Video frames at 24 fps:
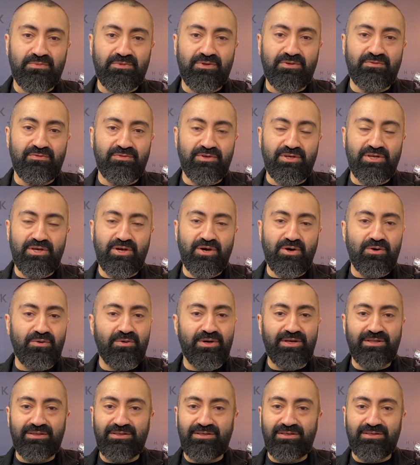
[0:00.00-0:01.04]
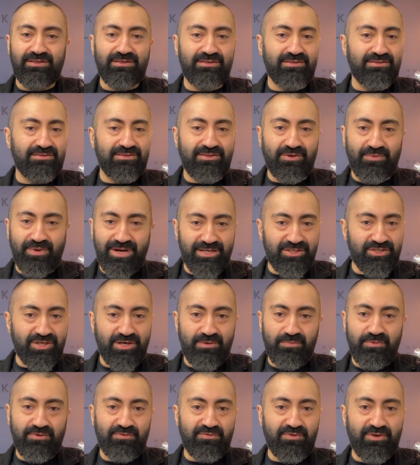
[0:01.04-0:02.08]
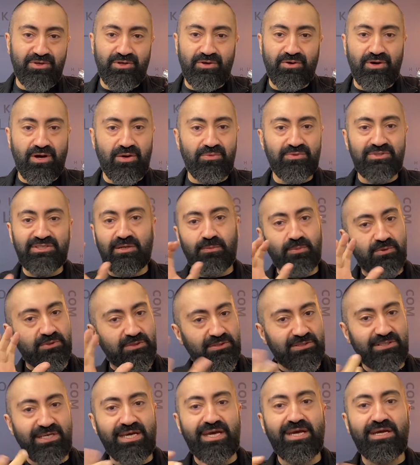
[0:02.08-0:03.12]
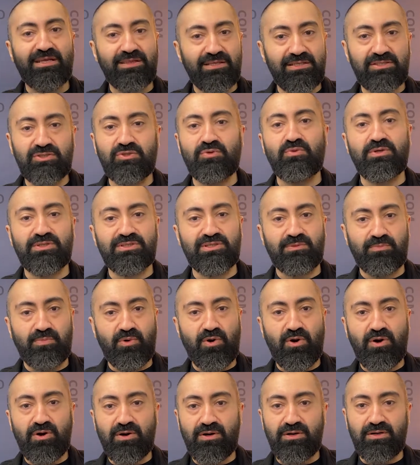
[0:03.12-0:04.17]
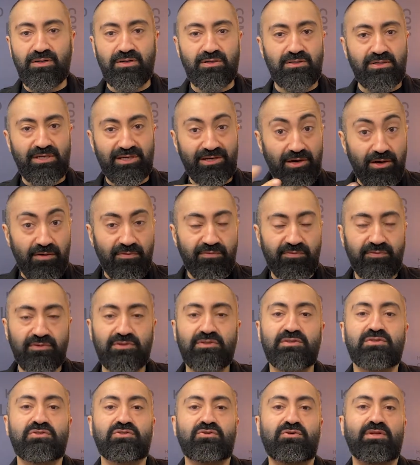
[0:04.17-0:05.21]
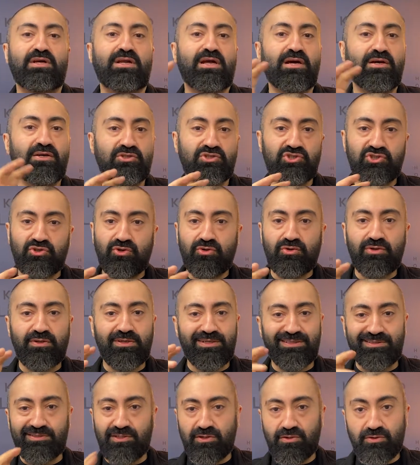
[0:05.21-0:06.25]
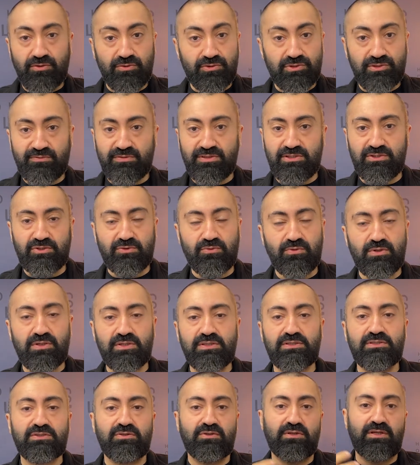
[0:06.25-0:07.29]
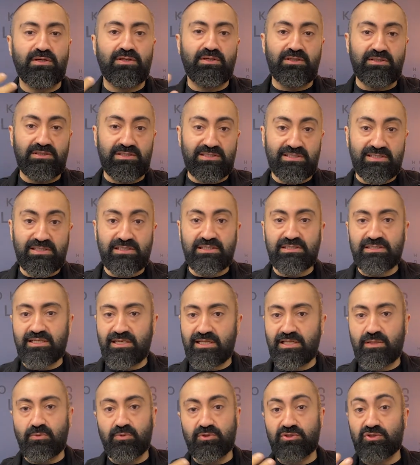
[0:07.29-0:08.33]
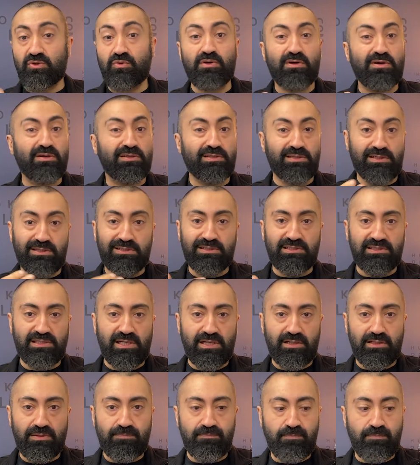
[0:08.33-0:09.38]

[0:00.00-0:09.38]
video and the direct chamber video, I was able to take these hookahs apart enough so that I could show you the internals of these hookahs so that you could see exactly what's going on the inside.